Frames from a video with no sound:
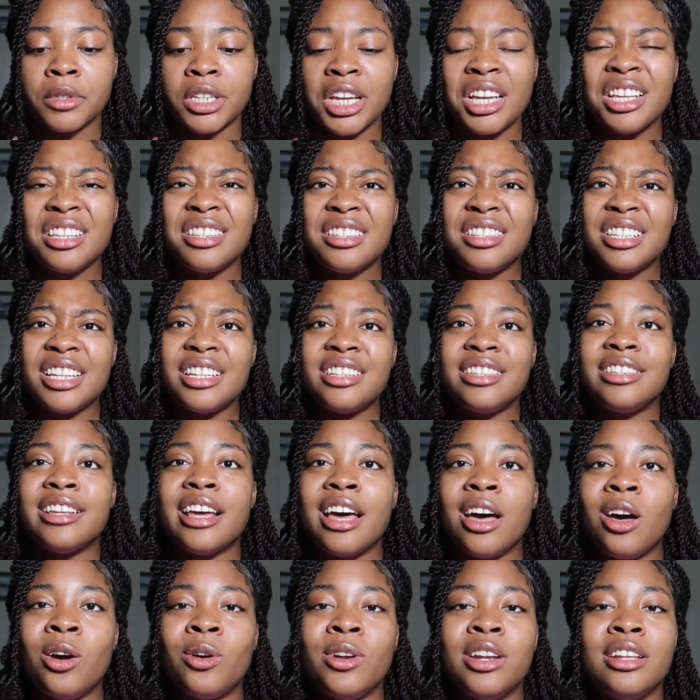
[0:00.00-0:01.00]
sit
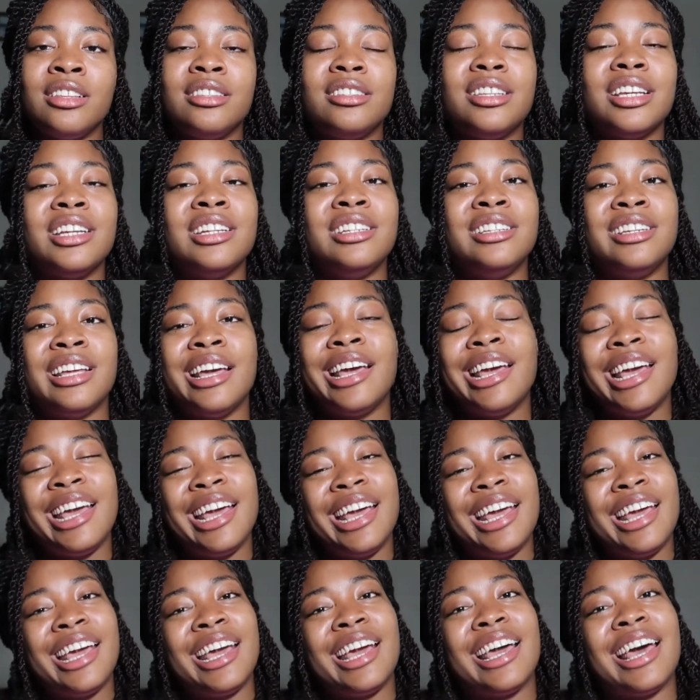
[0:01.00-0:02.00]
down and say,
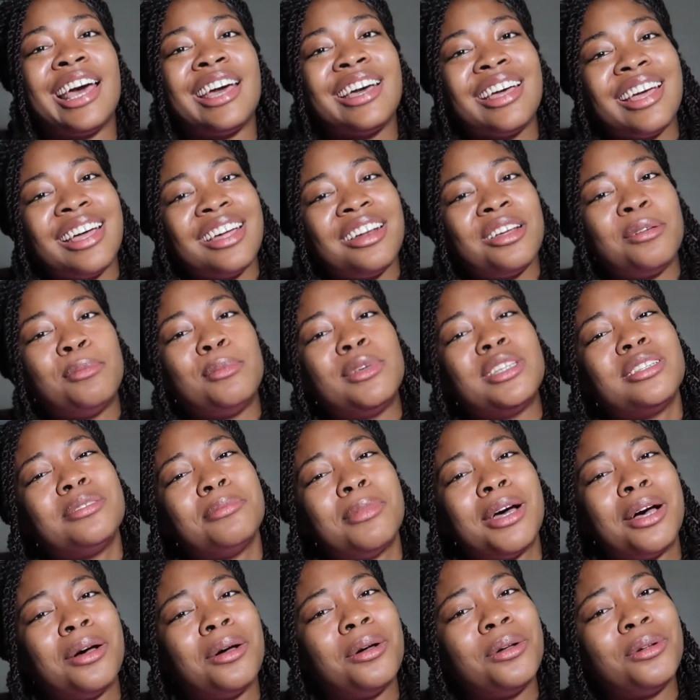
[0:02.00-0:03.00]
dang, I kind of miss
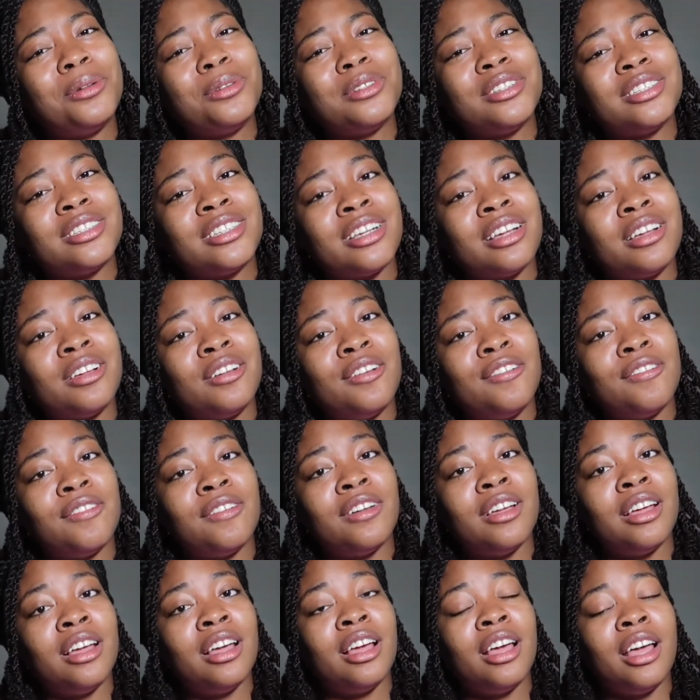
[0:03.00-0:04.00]
my old self.
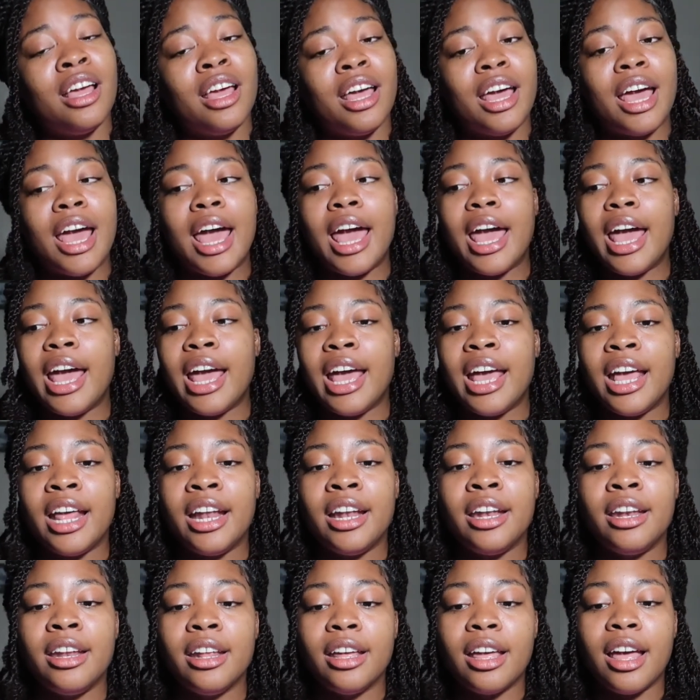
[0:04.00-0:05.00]

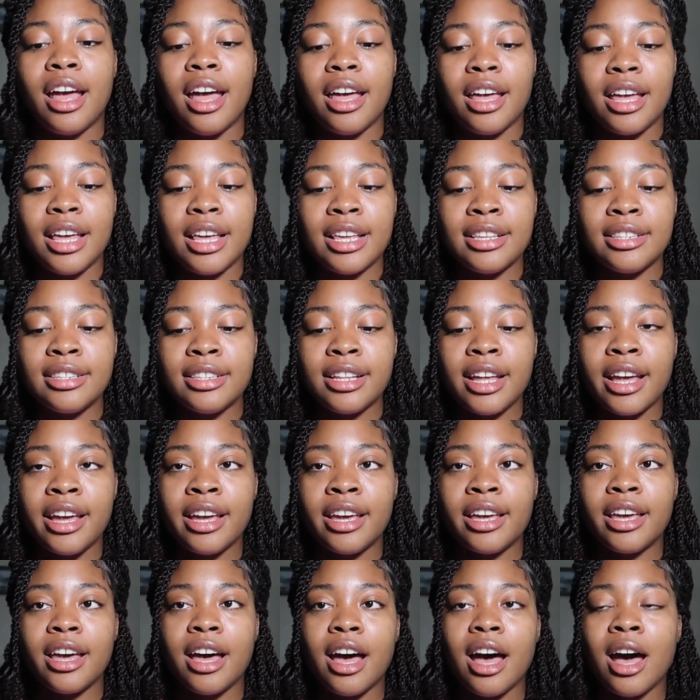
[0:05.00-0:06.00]
And it's
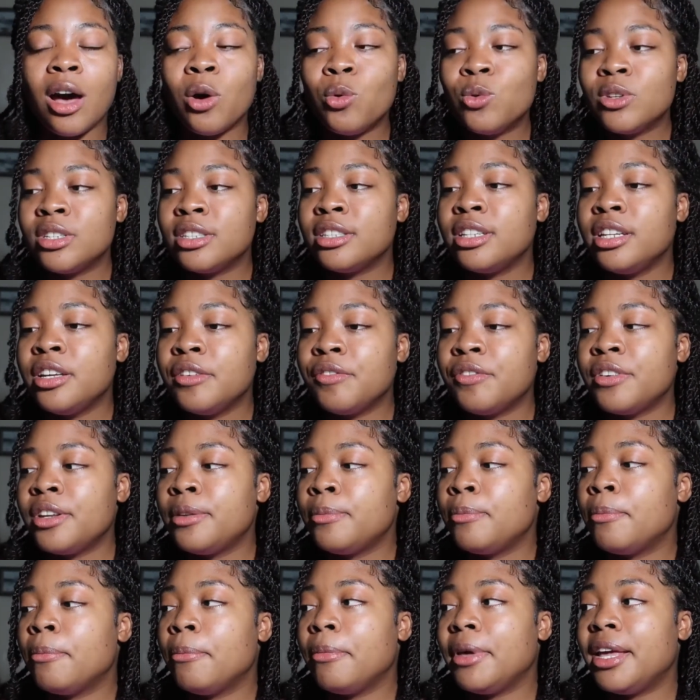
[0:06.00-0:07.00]
like I wasn't
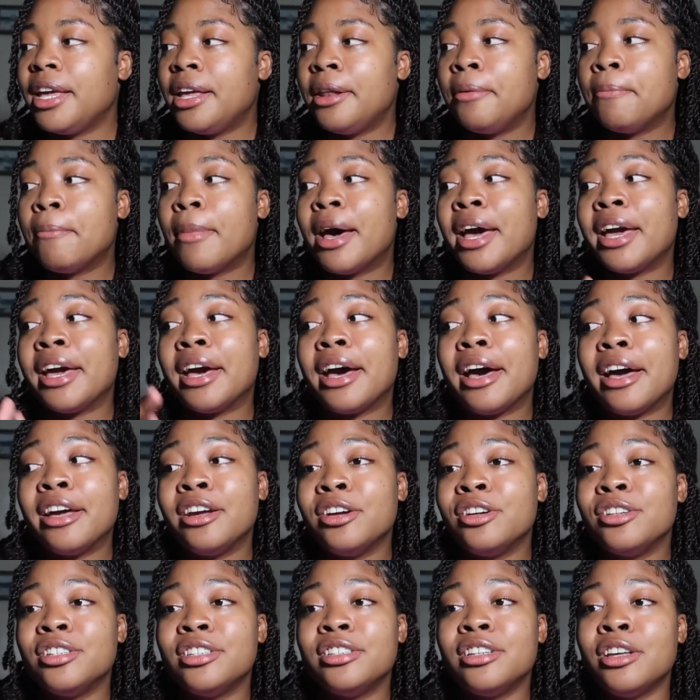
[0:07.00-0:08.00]
even in my
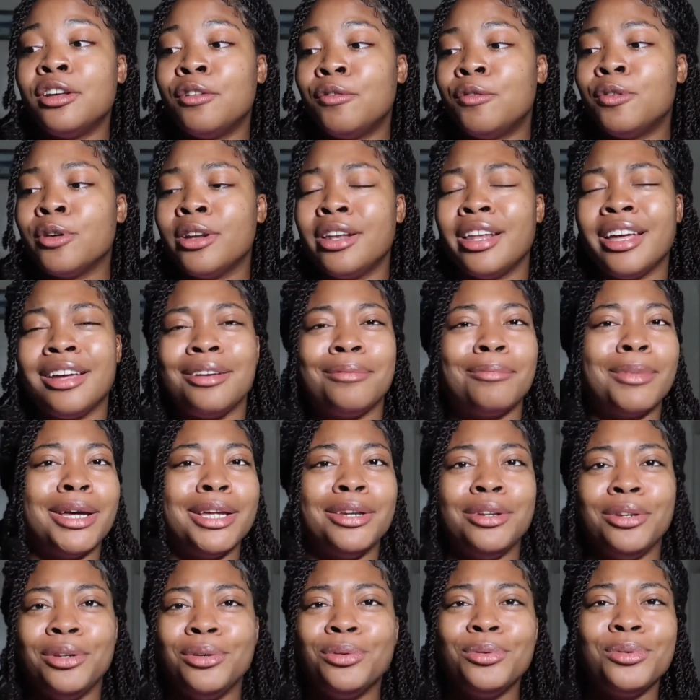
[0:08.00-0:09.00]
higher self or like my
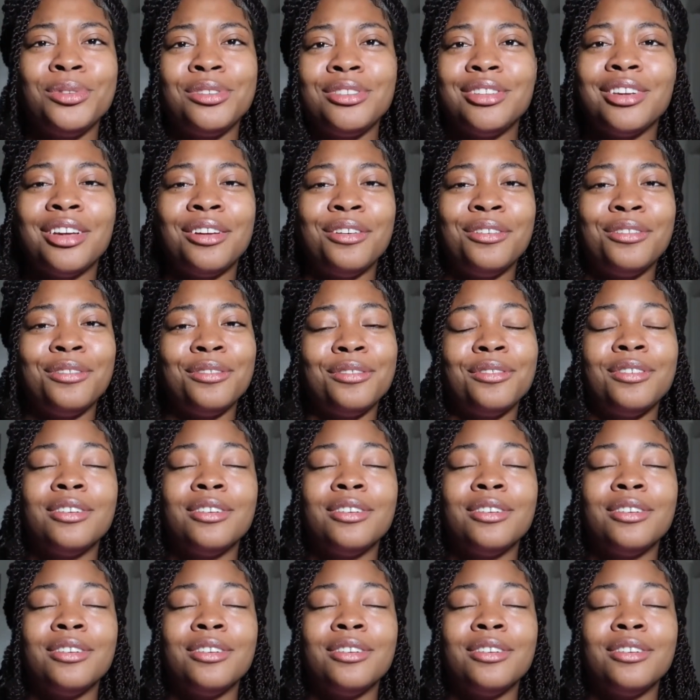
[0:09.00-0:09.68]
new self.